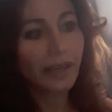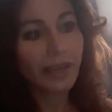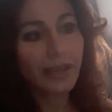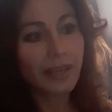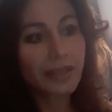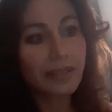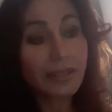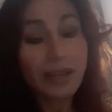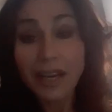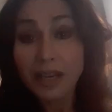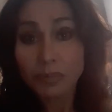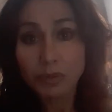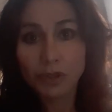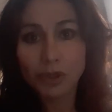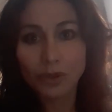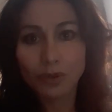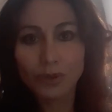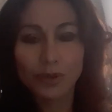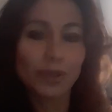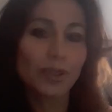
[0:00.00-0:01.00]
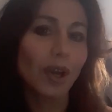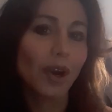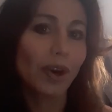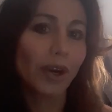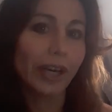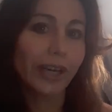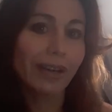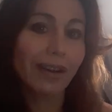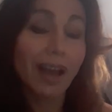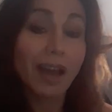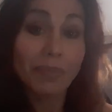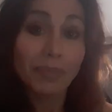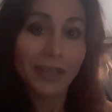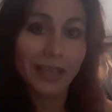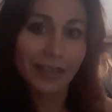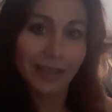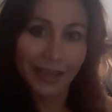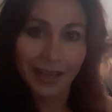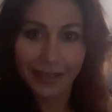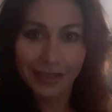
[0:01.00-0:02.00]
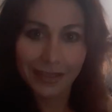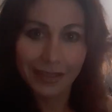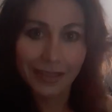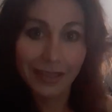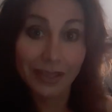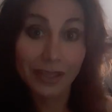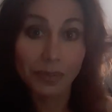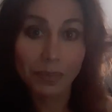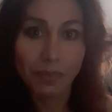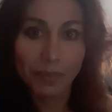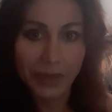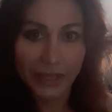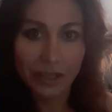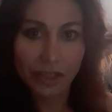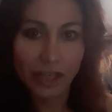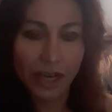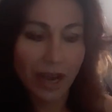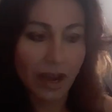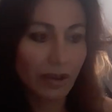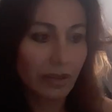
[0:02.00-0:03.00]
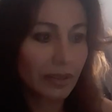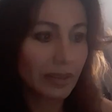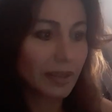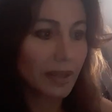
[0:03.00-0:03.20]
And I'm so sorry. I'm going to cuss this bitch out.